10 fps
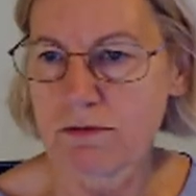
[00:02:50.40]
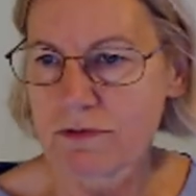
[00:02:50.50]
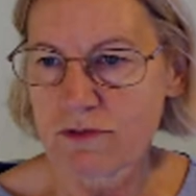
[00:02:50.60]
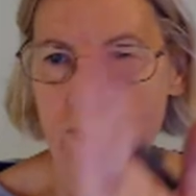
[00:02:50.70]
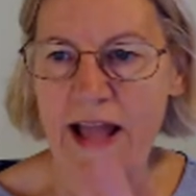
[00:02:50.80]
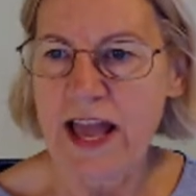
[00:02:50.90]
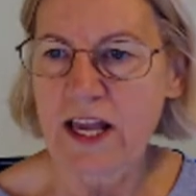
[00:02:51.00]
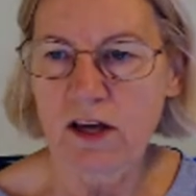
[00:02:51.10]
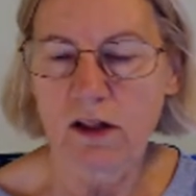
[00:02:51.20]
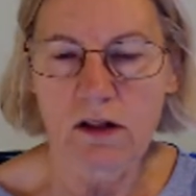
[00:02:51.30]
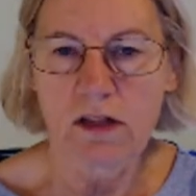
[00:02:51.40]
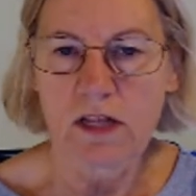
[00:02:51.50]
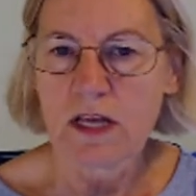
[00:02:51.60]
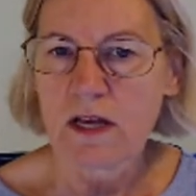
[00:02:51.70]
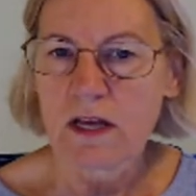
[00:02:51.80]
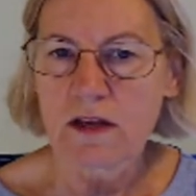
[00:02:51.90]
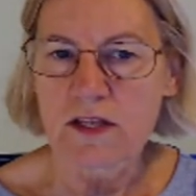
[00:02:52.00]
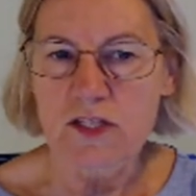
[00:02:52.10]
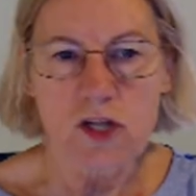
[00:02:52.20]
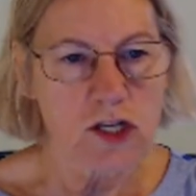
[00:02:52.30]
triangle,
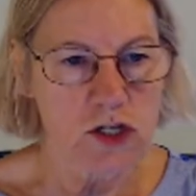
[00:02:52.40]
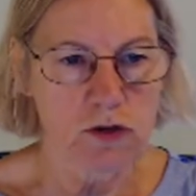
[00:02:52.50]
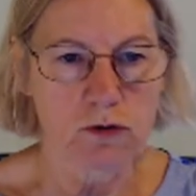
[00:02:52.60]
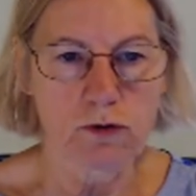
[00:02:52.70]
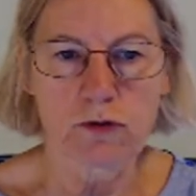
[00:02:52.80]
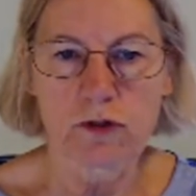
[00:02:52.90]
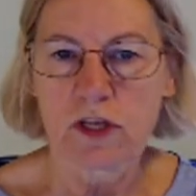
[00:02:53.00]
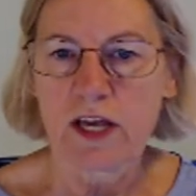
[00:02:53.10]
sawtooth,